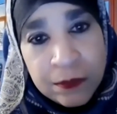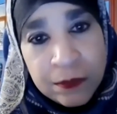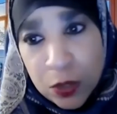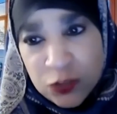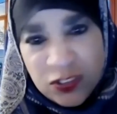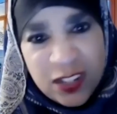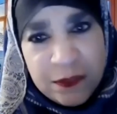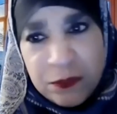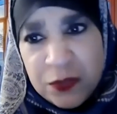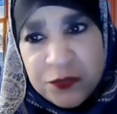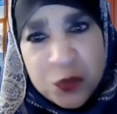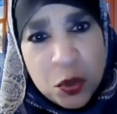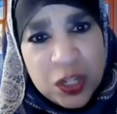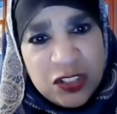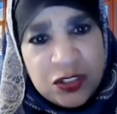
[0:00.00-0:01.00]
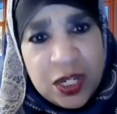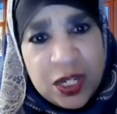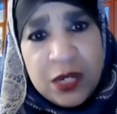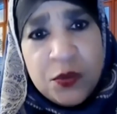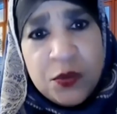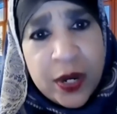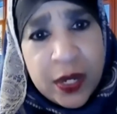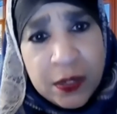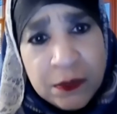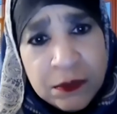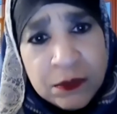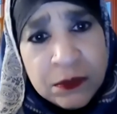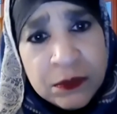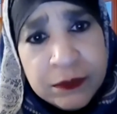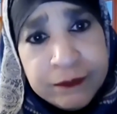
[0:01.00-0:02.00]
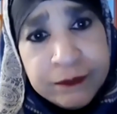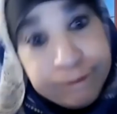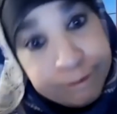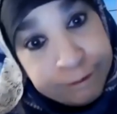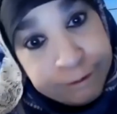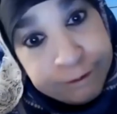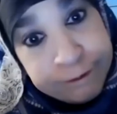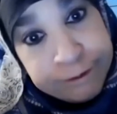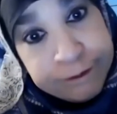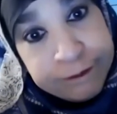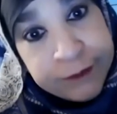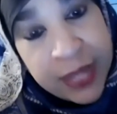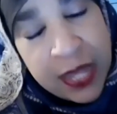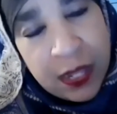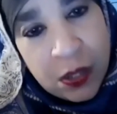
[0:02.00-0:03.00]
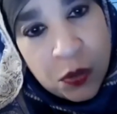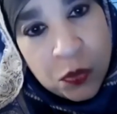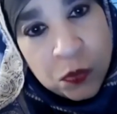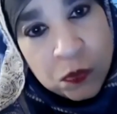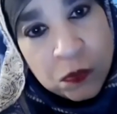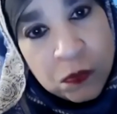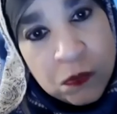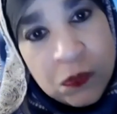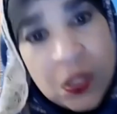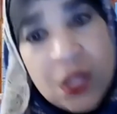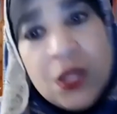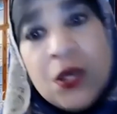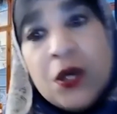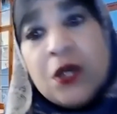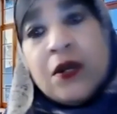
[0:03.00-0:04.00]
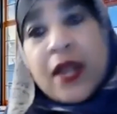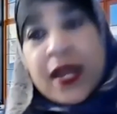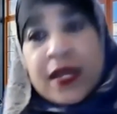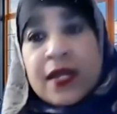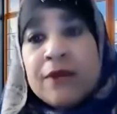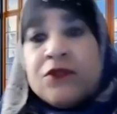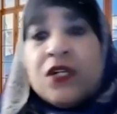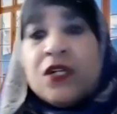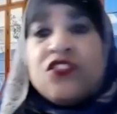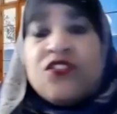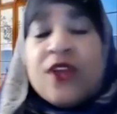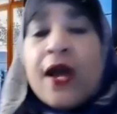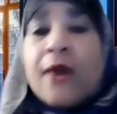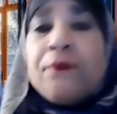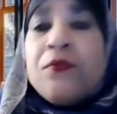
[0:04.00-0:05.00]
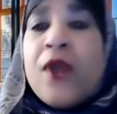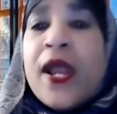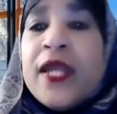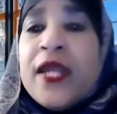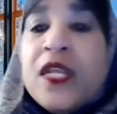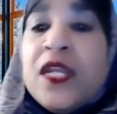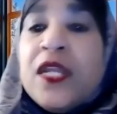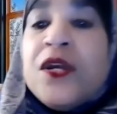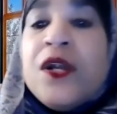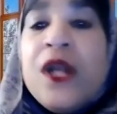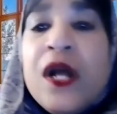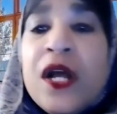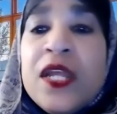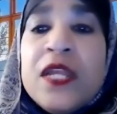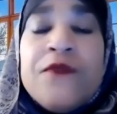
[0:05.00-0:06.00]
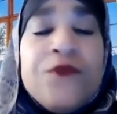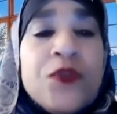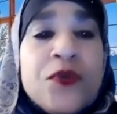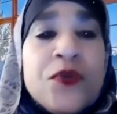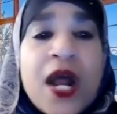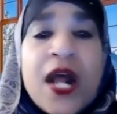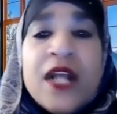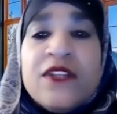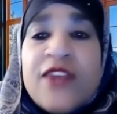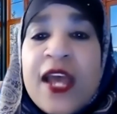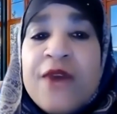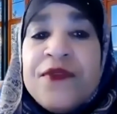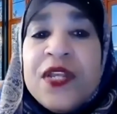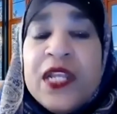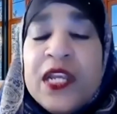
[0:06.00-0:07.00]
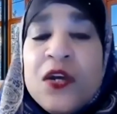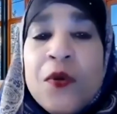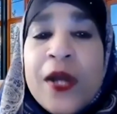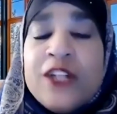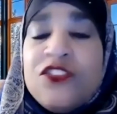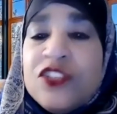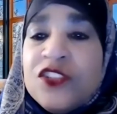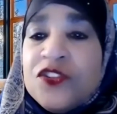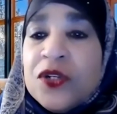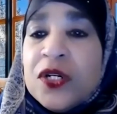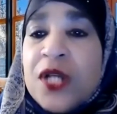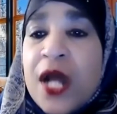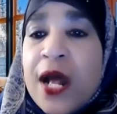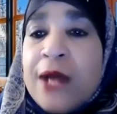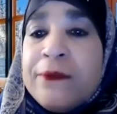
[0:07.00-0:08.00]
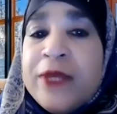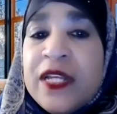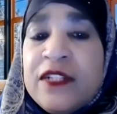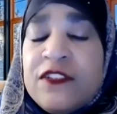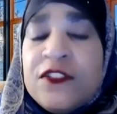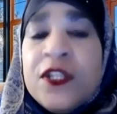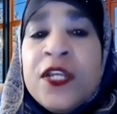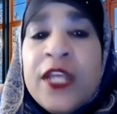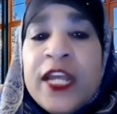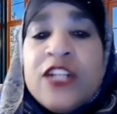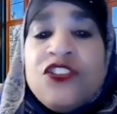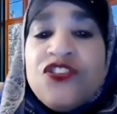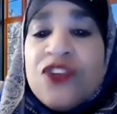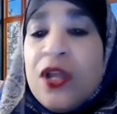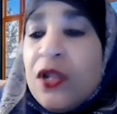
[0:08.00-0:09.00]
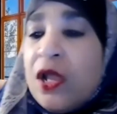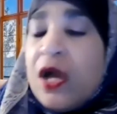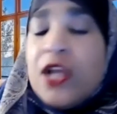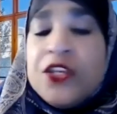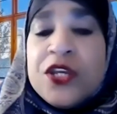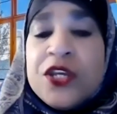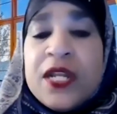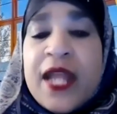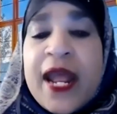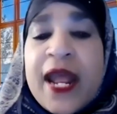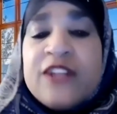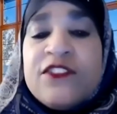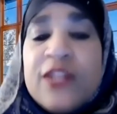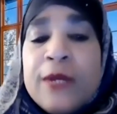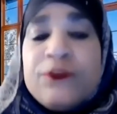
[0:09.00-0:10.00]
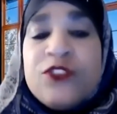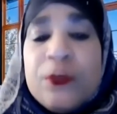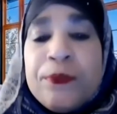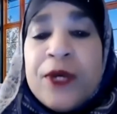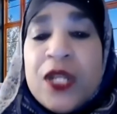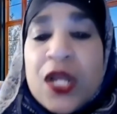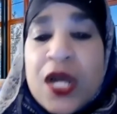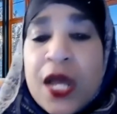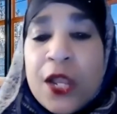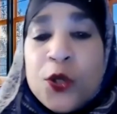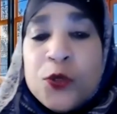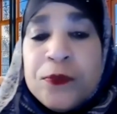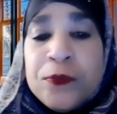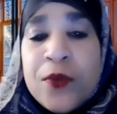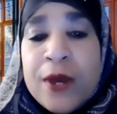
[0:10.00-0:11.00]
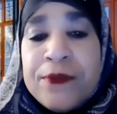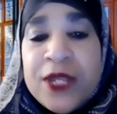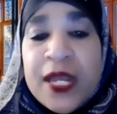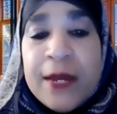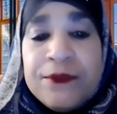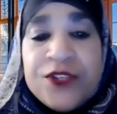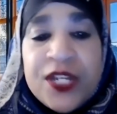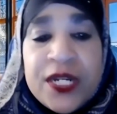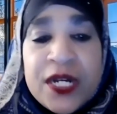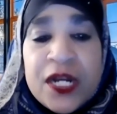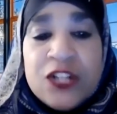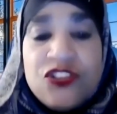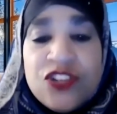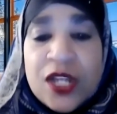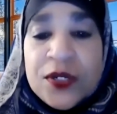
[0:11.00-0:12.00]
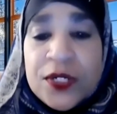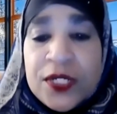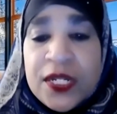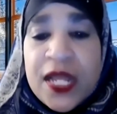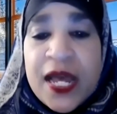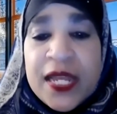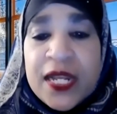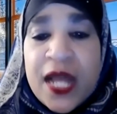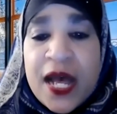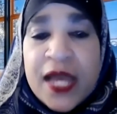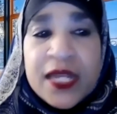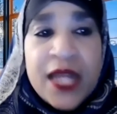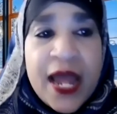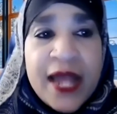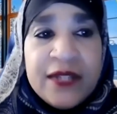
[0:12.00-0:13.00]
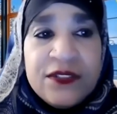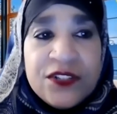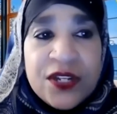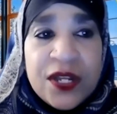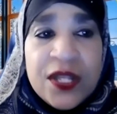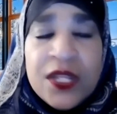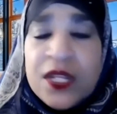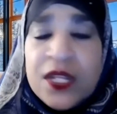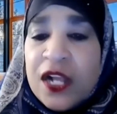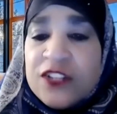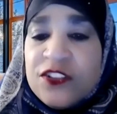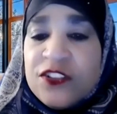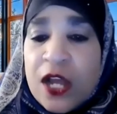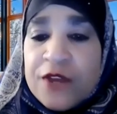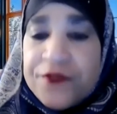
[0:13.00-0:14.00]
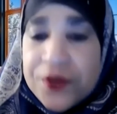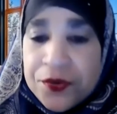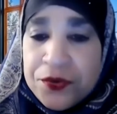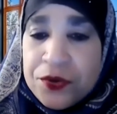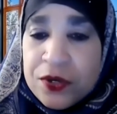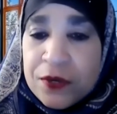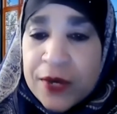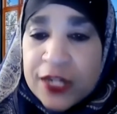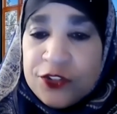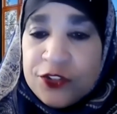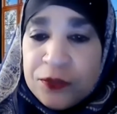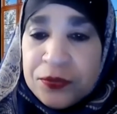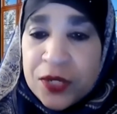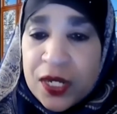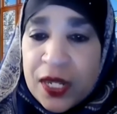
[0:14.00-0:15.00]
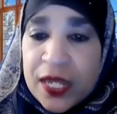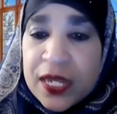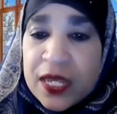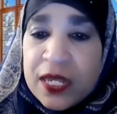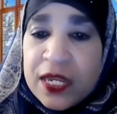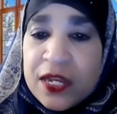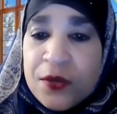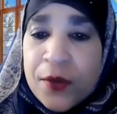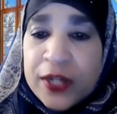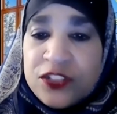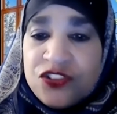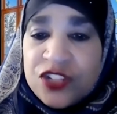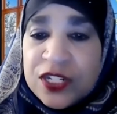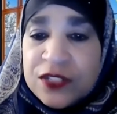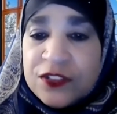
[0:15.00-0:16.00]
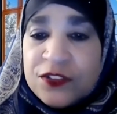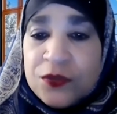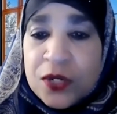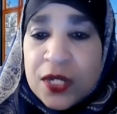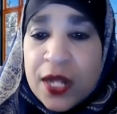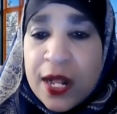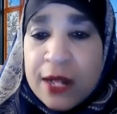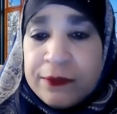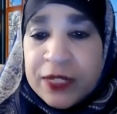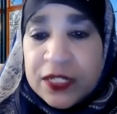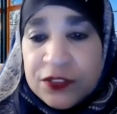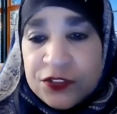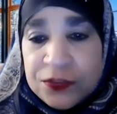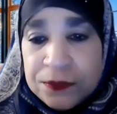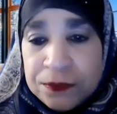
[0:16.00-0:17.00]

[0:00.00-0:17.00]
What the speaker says: Most of them divorced anyway. Hello. All right, I'm going to stop right here. If you guys have any questions or comments, inshallah, you can ask them. Subhanakallahumma wa bihamdika ashhadu an la ilaha illa anta astaghfiruka wa atubu ilaik. Any questions or comments?